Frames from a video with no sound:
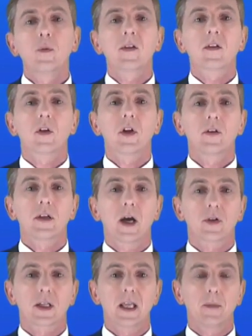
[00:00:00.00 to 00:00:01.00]
Humans have learned
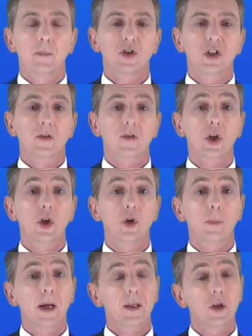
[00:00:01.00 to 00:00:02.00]
how to keep machines
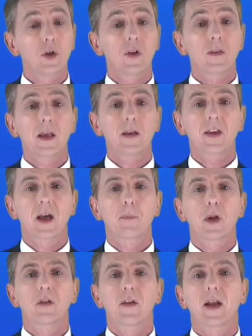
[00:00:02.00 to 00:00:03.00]
cool by using the
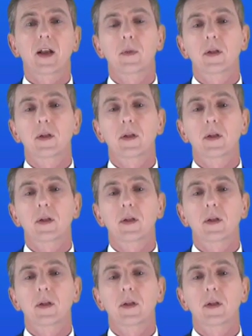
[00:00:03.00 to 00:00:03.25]
example of